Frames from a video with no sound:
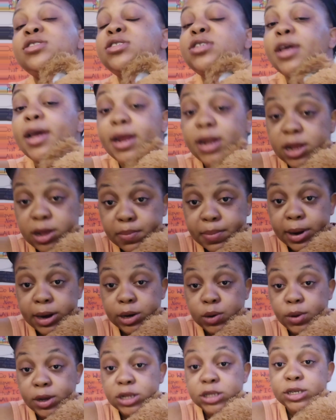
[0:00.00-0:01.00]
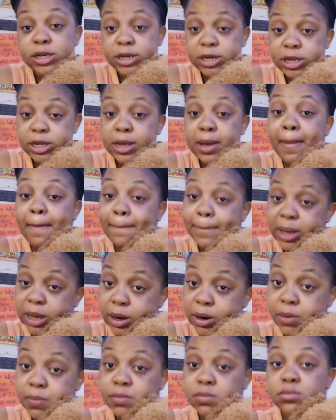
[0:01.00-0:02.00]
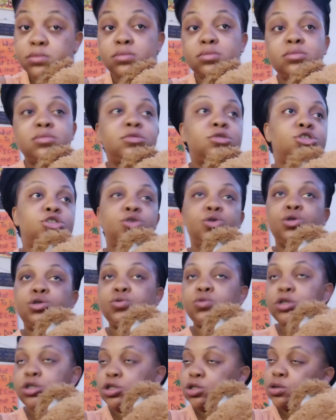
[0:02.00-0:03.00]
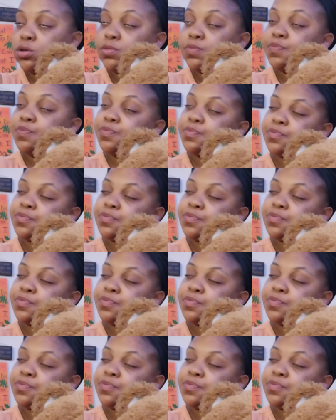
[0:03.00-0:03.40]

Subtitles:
Teddy, by the way. Teddy Bear. So original.